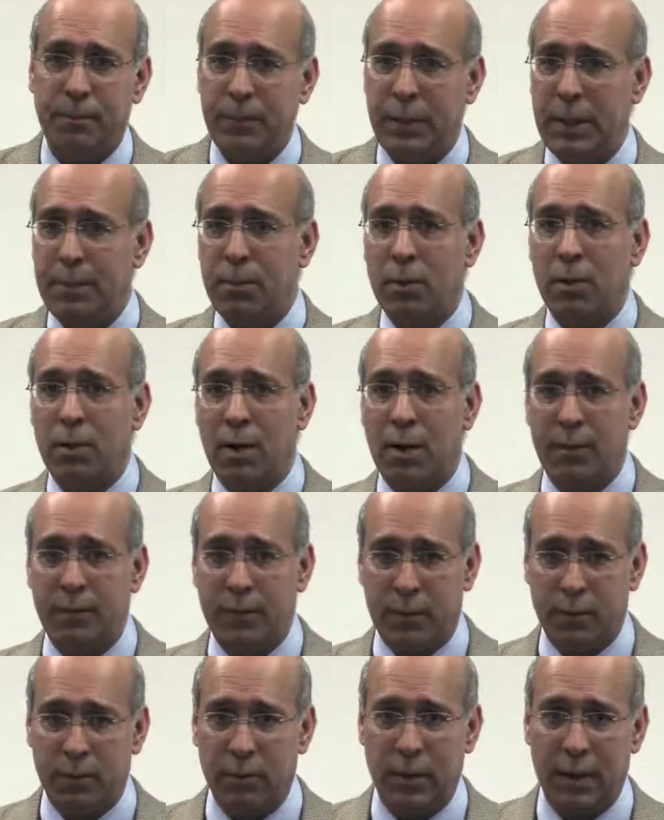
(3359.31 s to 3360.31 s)
people
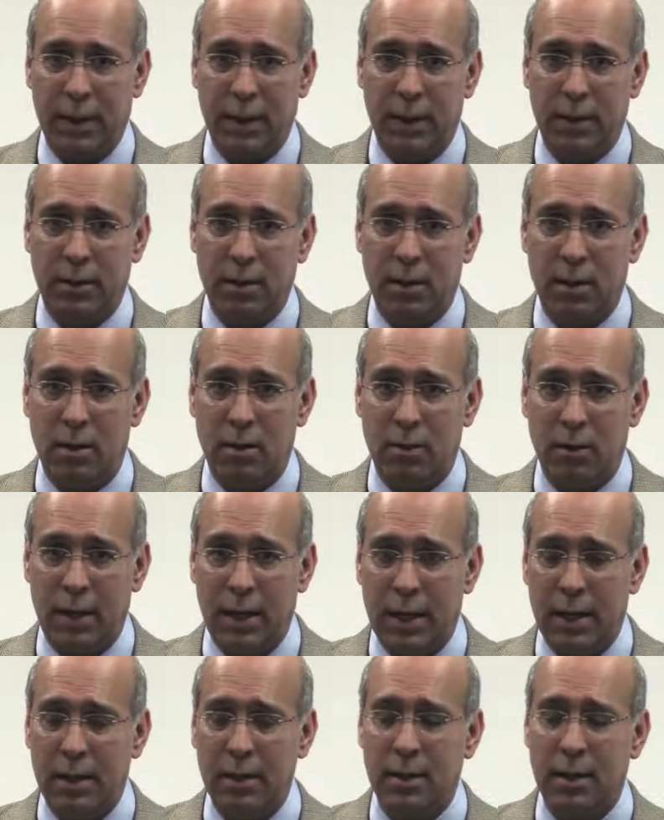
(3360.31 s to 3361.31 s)
love to read, you know,
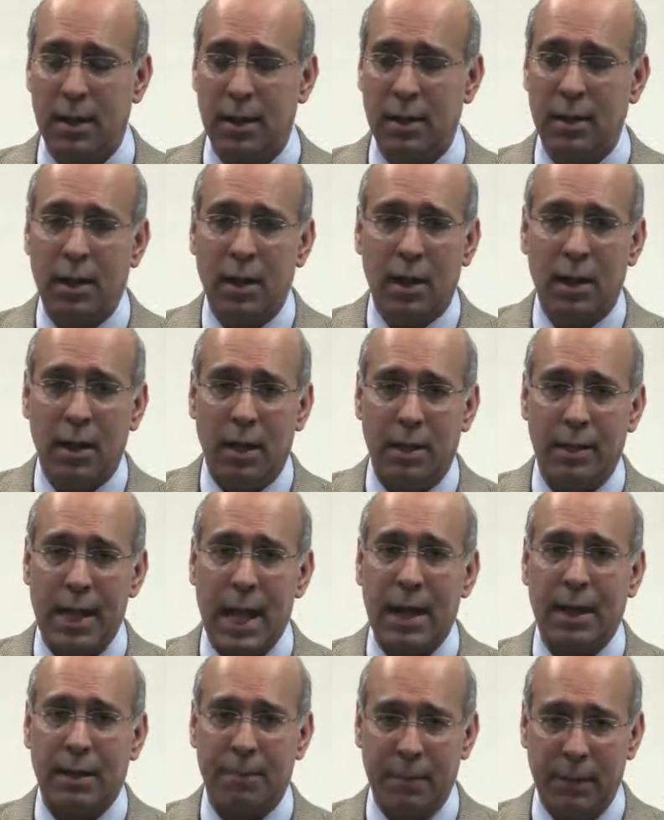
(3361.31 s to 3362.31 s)
and uh,
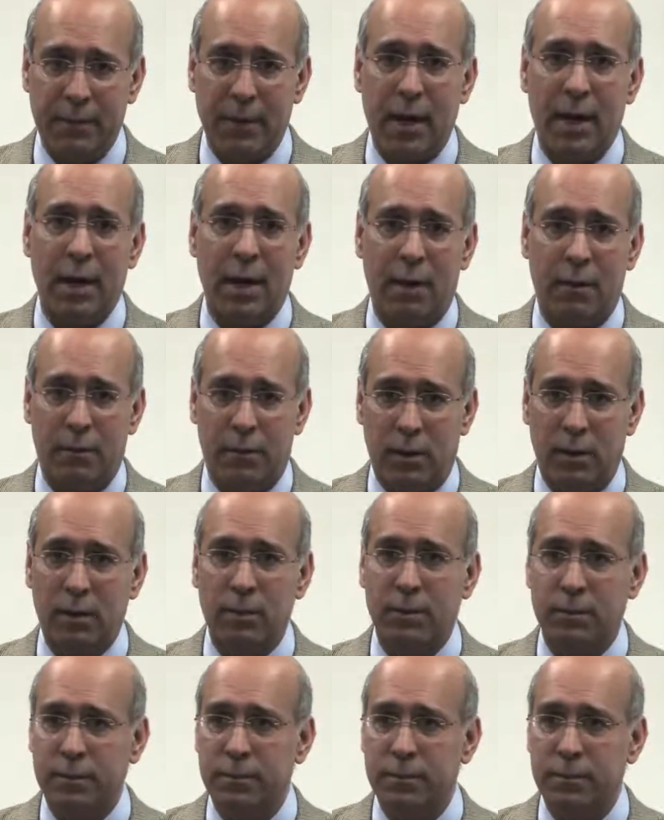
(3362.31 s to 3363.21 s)
that can be very helpful.